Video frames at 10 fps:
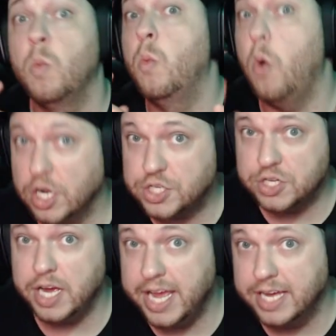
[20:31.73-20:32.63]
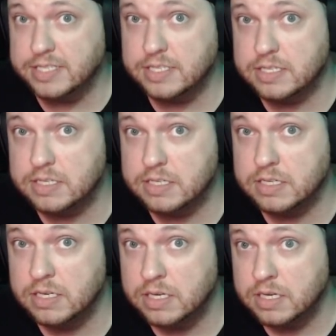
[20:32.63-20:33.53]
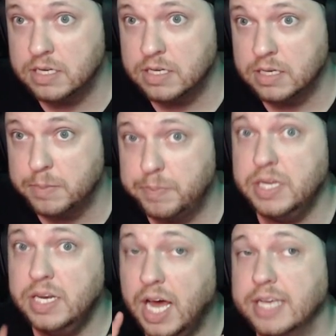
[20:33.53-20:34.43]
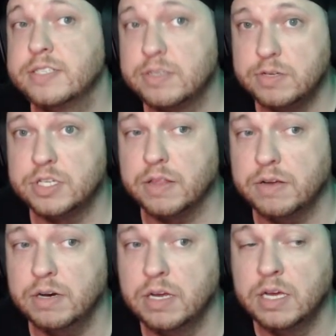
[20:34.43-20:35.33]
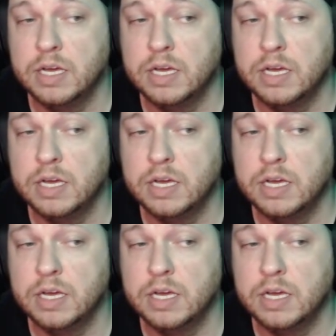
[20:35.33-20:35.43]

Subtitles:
Wash your hands. Be nice to each other.